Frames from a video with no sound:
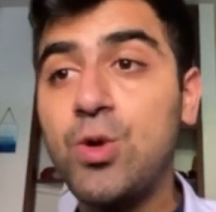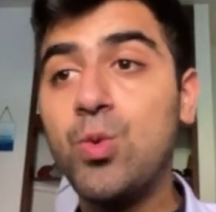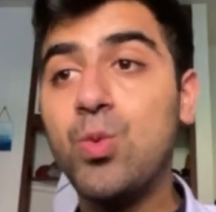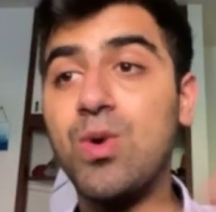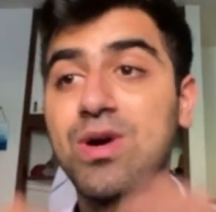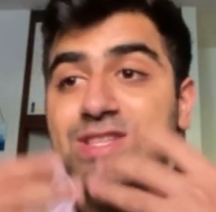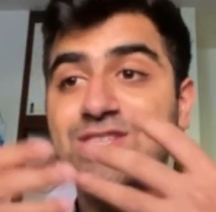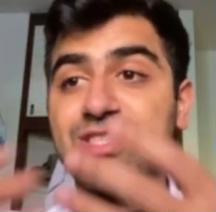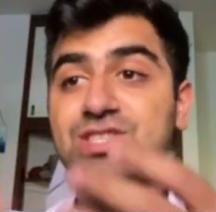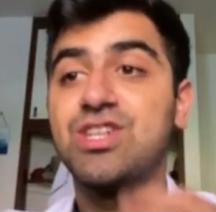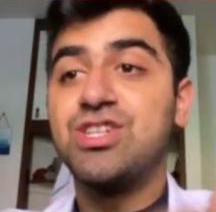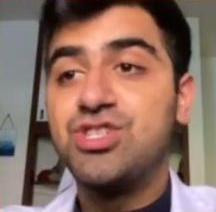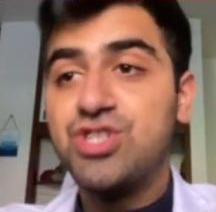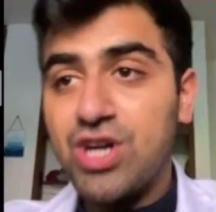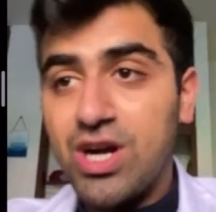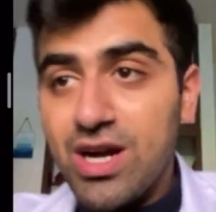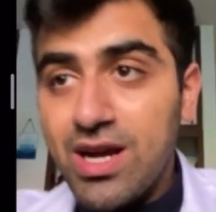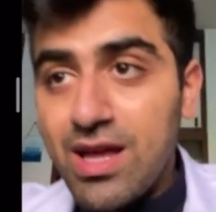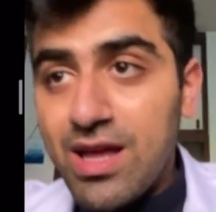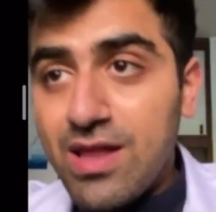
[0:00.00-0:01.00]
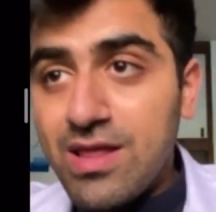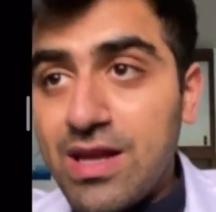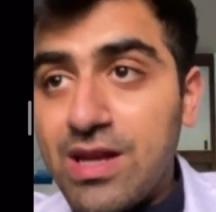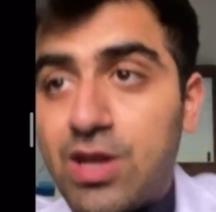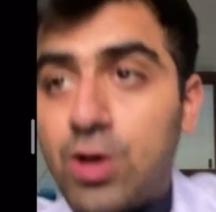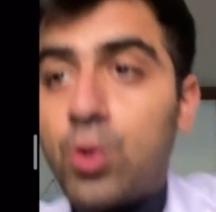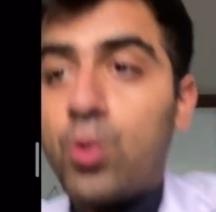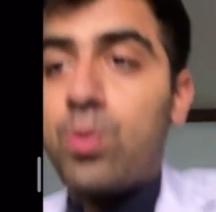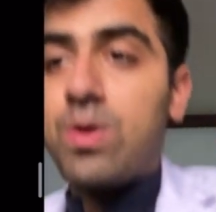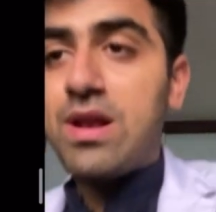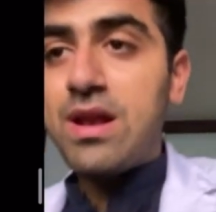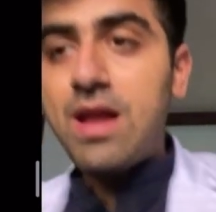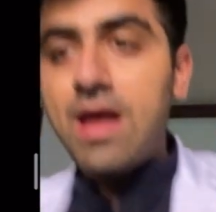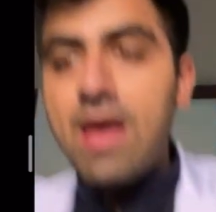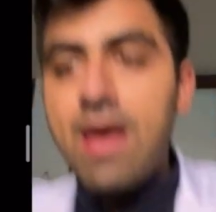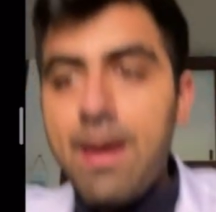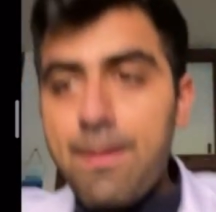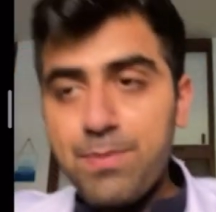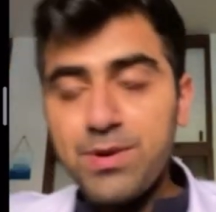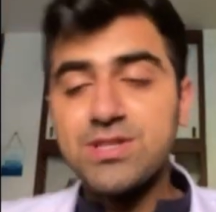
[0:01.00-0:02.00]
what's the drug that you will
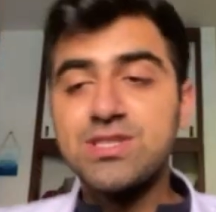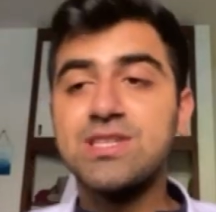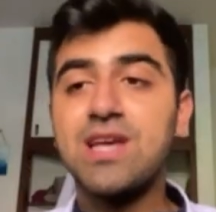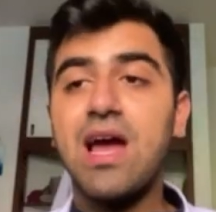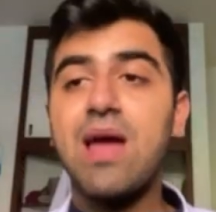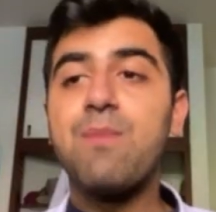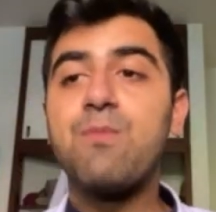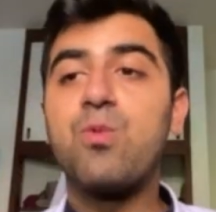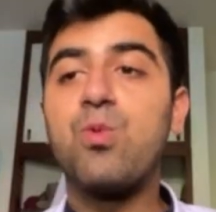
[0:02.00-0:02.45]
prescribe?